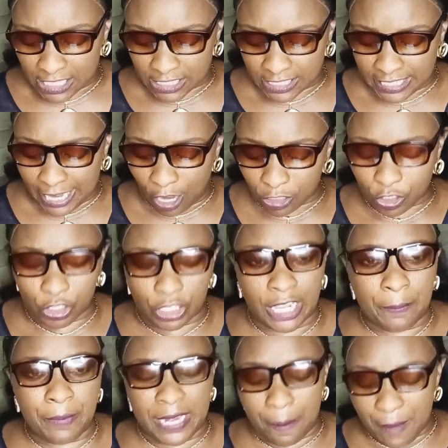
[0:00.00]

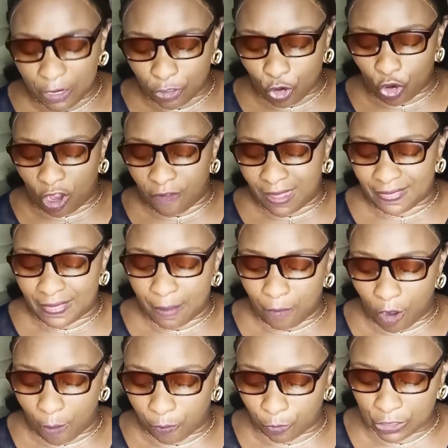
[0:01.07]
They make you cover
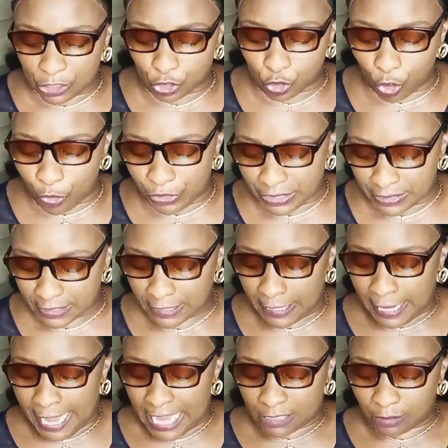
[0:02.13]
them up with stories,
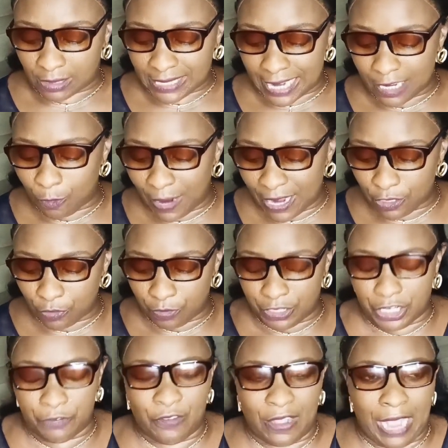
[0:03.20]
especially when
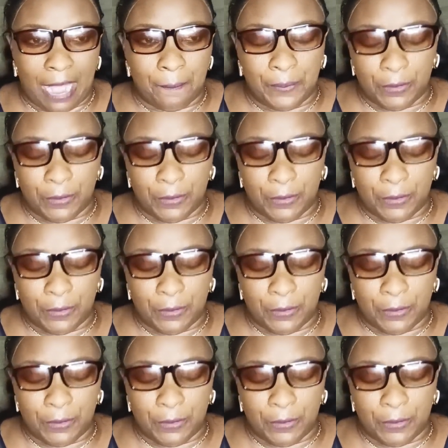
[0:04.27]
the